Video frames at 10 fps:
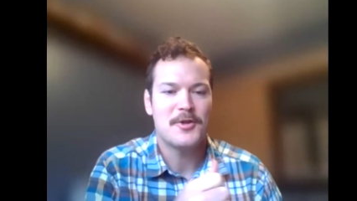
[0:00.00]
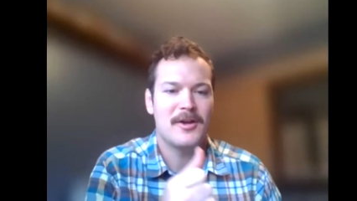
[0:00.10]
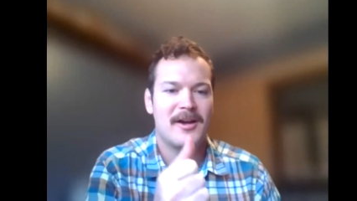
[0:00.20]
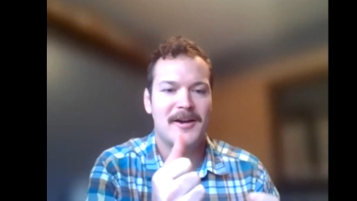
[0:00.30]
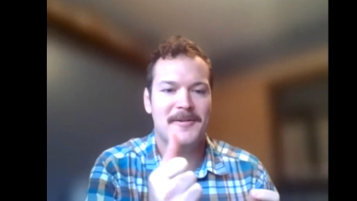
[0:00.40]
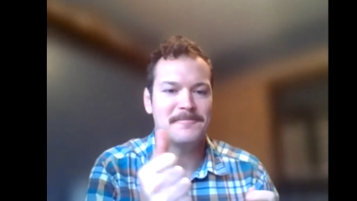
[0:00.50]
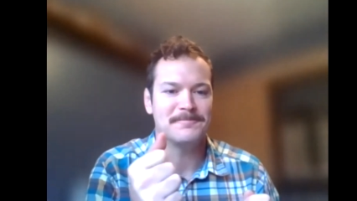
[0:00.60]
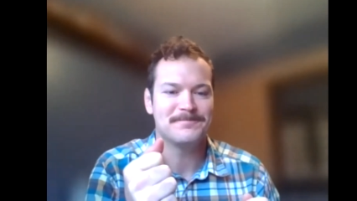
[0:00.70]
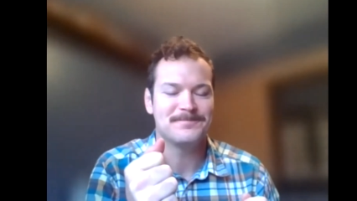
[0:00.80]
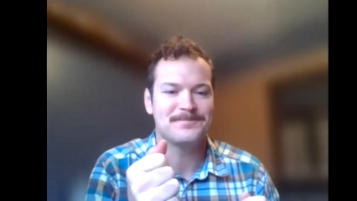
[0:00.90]
I
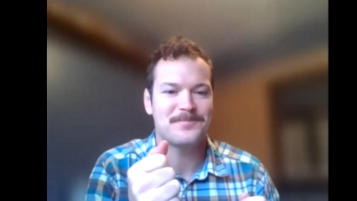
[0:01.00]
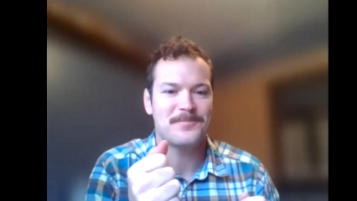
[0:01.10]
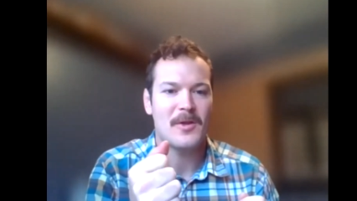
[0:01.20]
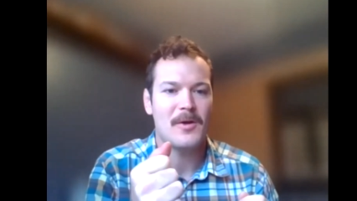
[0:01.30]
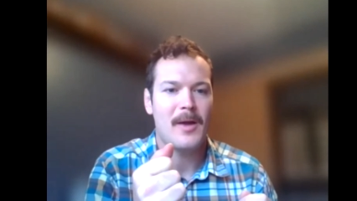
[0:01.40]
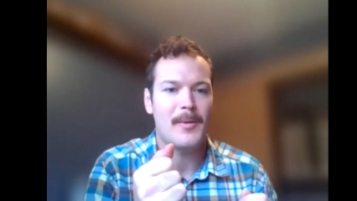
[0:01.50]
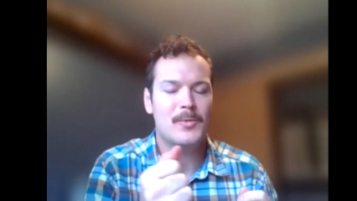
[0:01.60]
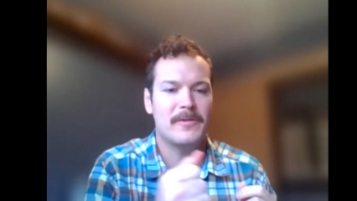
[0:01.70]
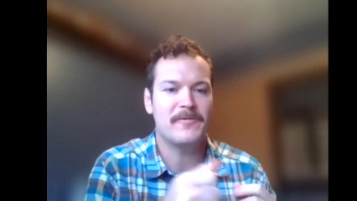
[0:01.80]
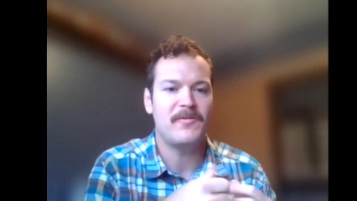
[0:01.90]
mean,
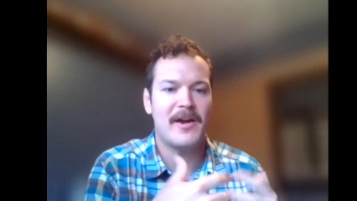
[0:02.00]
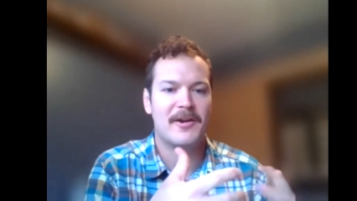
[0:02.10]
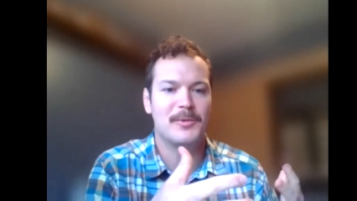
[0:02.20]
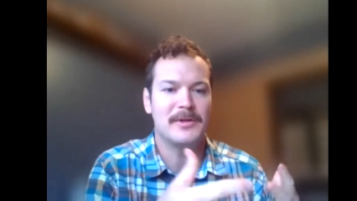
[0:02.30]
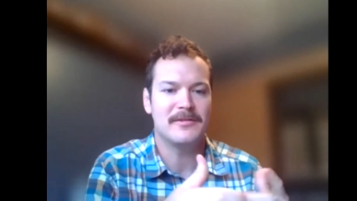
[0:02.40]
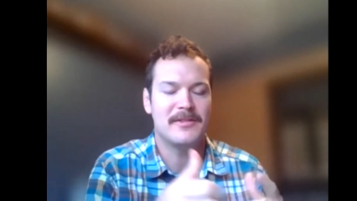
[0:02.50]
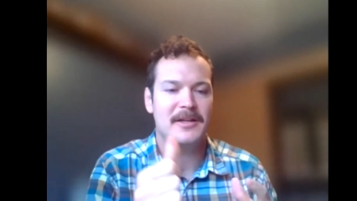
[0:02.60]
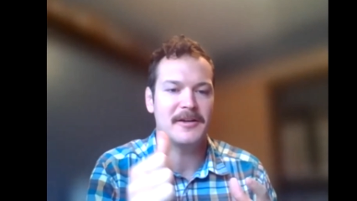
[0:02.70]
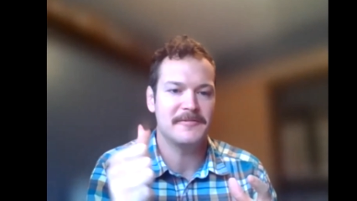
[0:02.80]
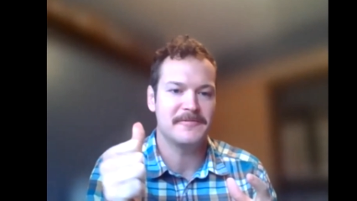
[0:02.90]
with fire, we
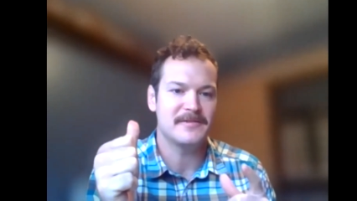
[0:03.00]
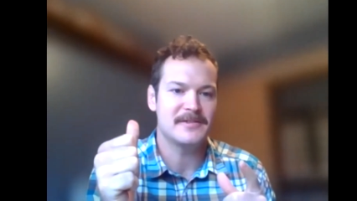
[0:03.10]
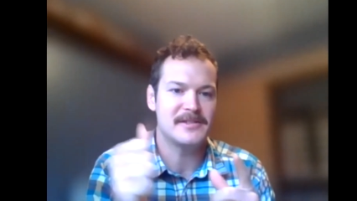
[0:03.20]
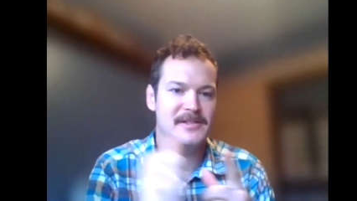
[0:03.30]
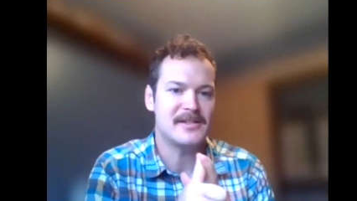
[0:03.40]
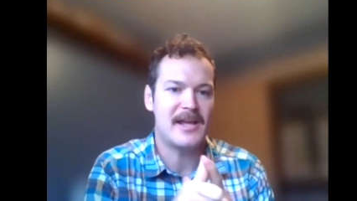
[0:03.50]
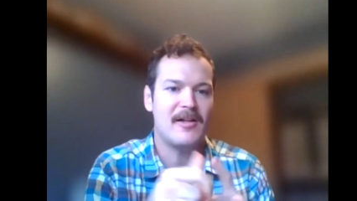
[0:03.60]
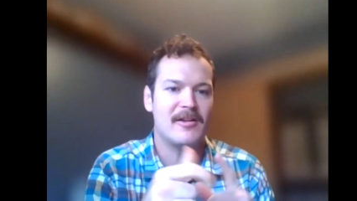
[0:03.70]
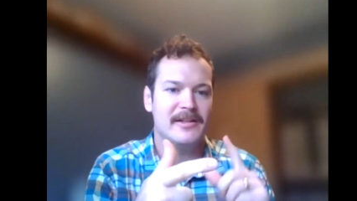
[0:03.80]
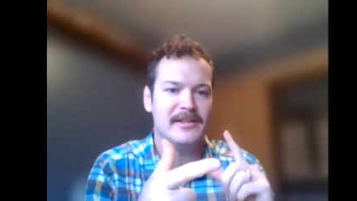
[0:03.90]
think of
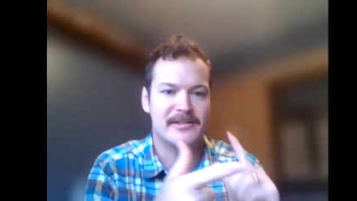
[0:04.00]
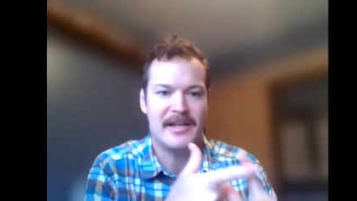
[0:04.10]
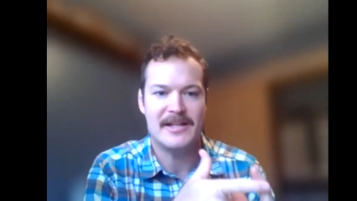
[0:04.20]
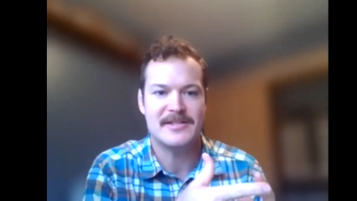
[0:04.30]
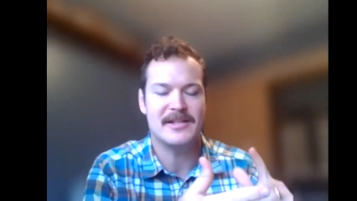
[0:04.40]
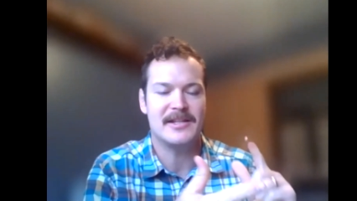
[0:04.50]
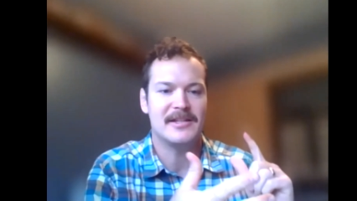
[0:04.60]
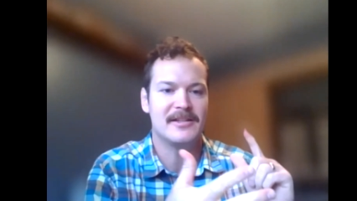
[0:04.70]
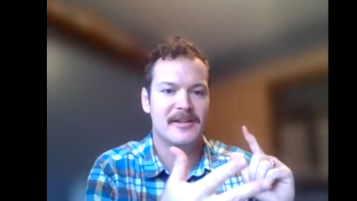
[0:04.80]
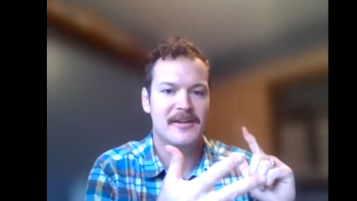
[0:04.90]
seasonality,
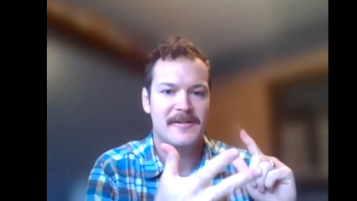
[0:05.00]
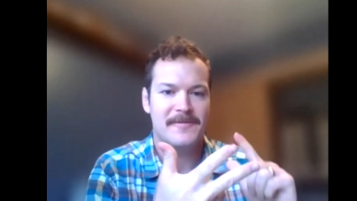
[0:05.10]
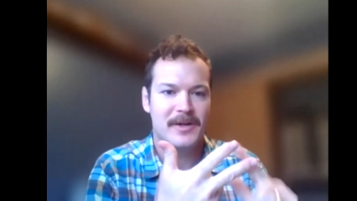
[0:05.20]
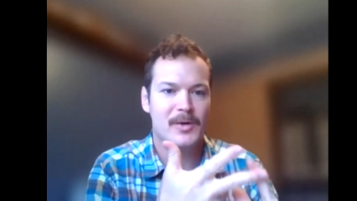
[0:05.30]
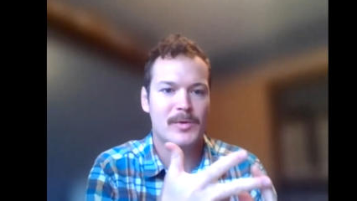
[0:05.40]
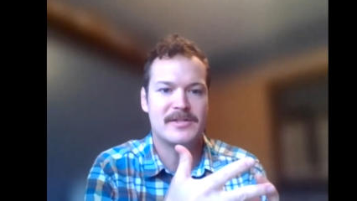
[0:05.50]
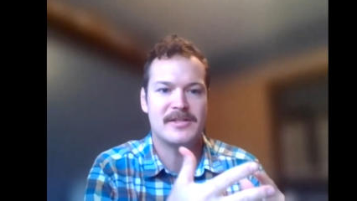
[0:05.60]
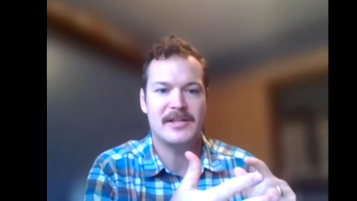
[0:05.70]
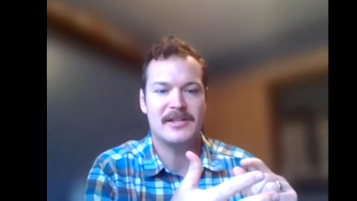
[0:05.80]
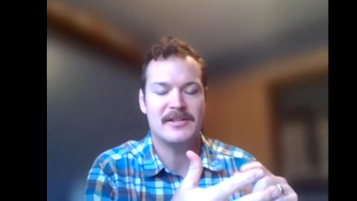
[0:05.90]
intensity,
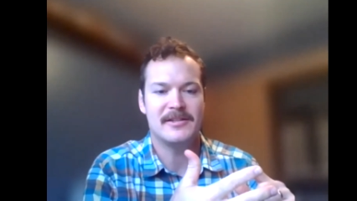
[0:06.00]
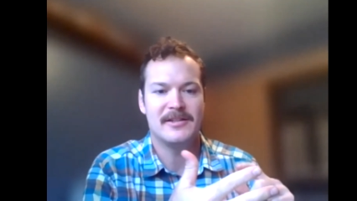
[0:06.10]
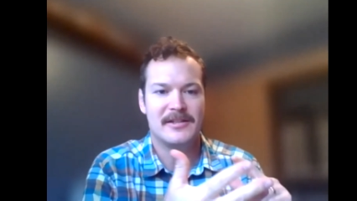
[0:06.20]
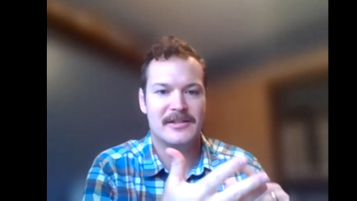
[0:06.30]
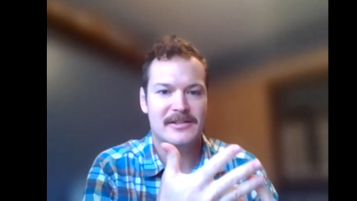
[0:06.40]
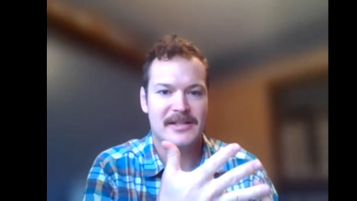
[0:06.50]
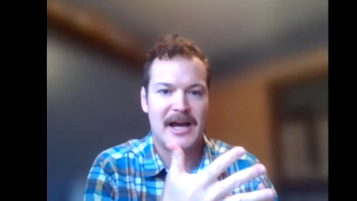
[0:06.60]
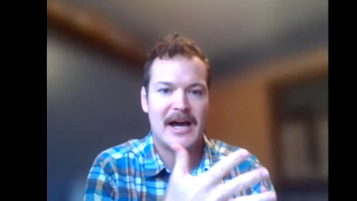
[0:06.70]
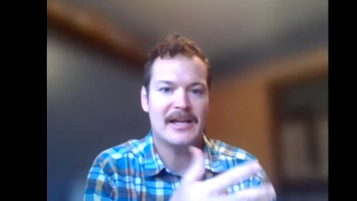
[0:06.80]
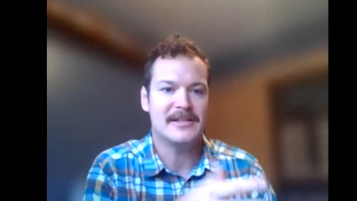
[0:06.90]
frequency,
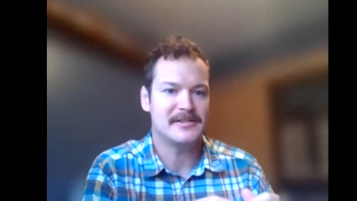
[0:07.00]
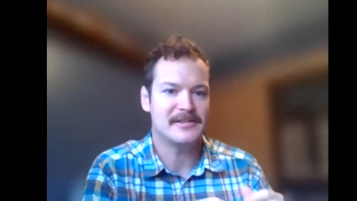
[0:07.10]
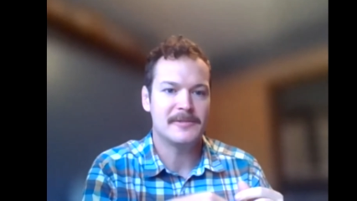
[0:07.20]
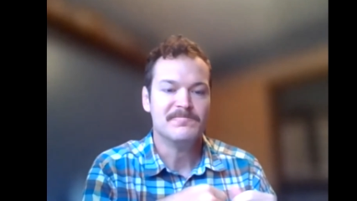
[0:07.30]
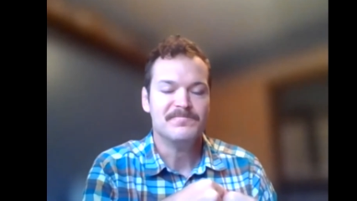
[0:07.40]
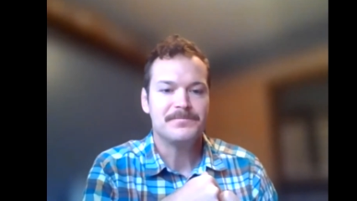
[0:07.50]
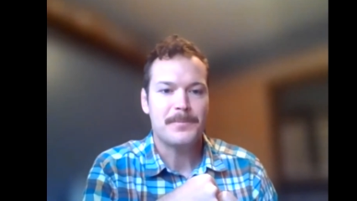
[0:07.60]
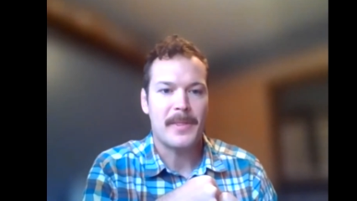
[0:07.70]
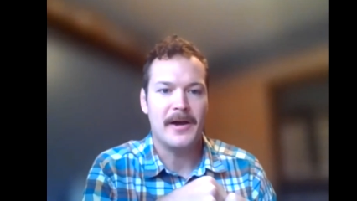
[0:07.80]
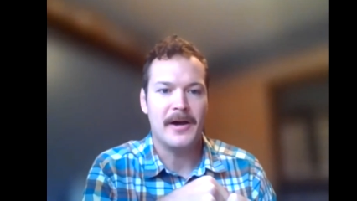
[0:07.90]
size.
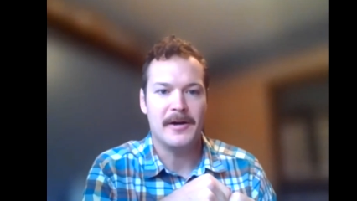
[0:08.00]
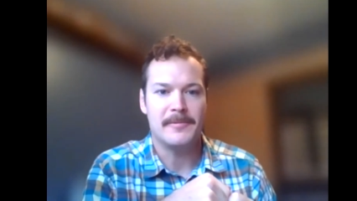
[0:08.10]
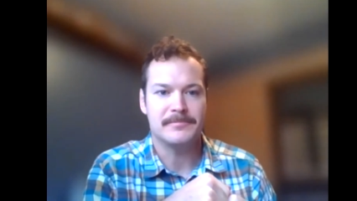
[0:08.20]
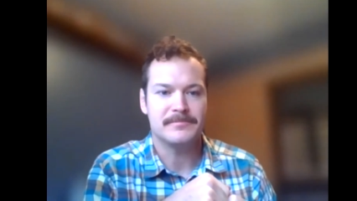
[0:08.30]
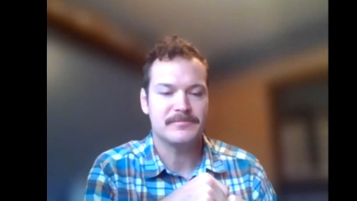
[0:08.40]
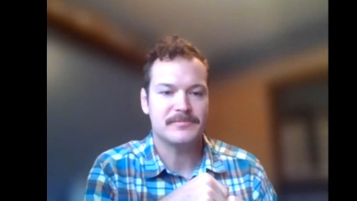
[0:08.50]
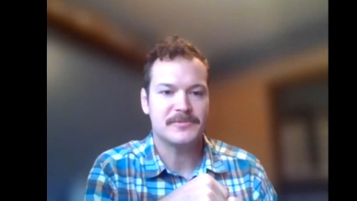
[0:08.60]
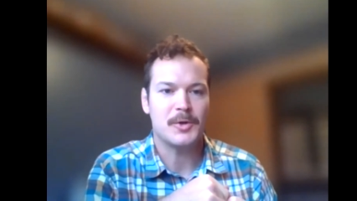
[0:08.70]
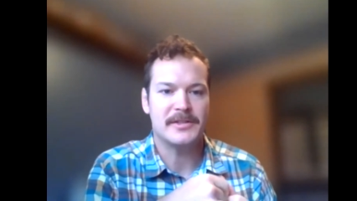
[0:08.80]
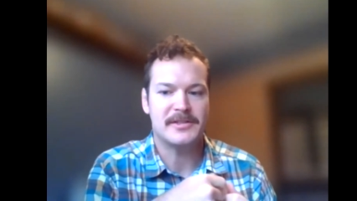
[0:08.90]

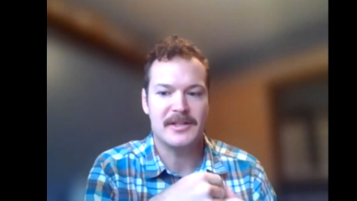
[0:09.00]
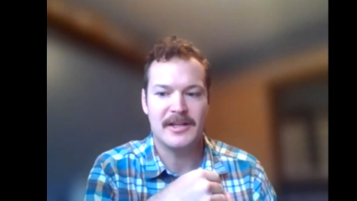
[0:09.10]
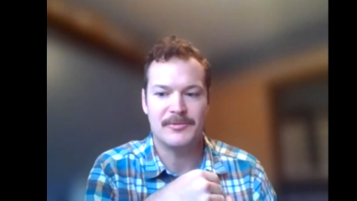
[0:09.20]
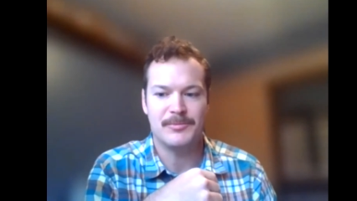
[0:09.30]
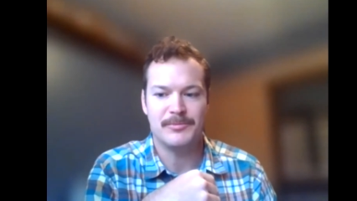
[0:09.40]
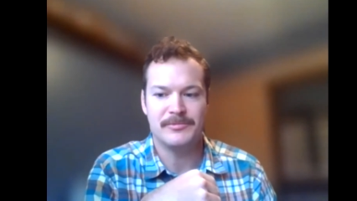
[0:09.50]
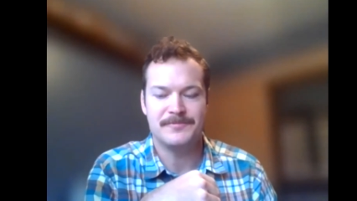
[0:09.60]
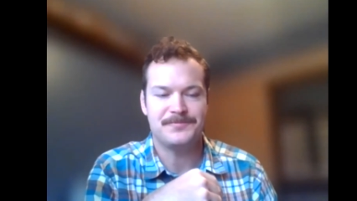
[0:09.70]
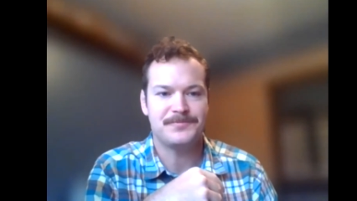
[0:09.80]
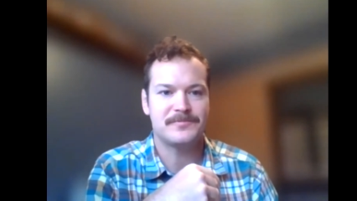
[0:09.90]
So it
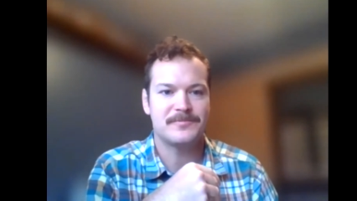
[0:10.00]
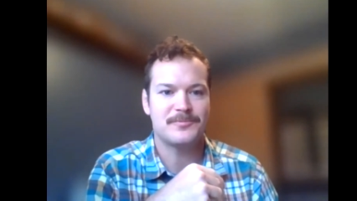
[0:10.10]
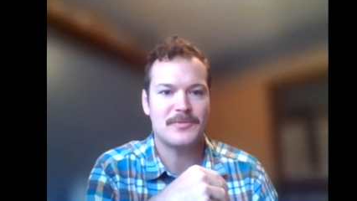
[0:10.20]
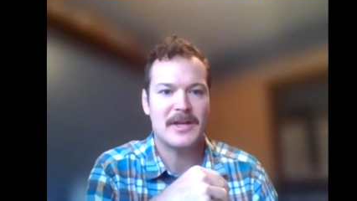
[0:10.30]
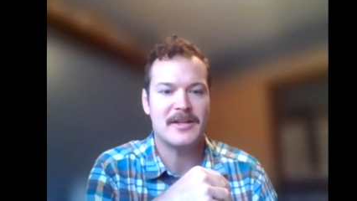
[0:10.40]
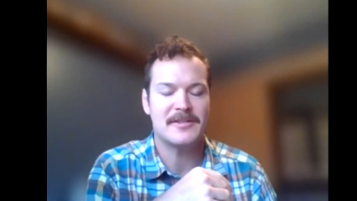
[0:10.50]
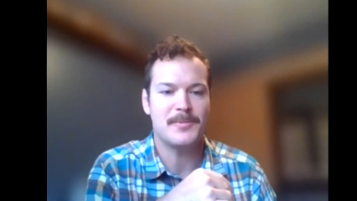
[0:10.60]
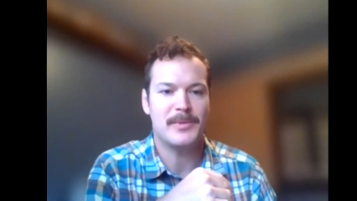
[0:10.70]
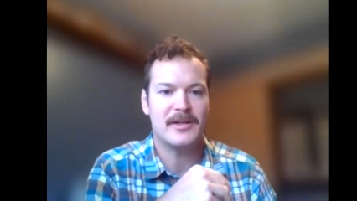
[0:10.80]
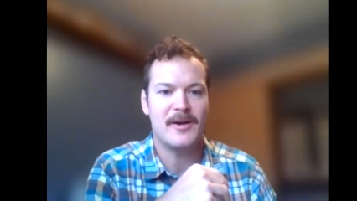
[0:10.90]

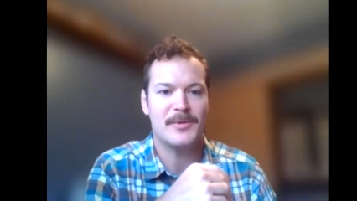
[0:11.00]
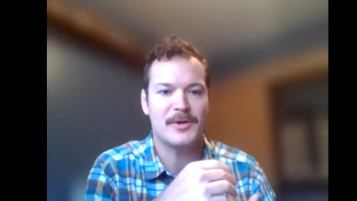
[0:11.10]
doesn't become a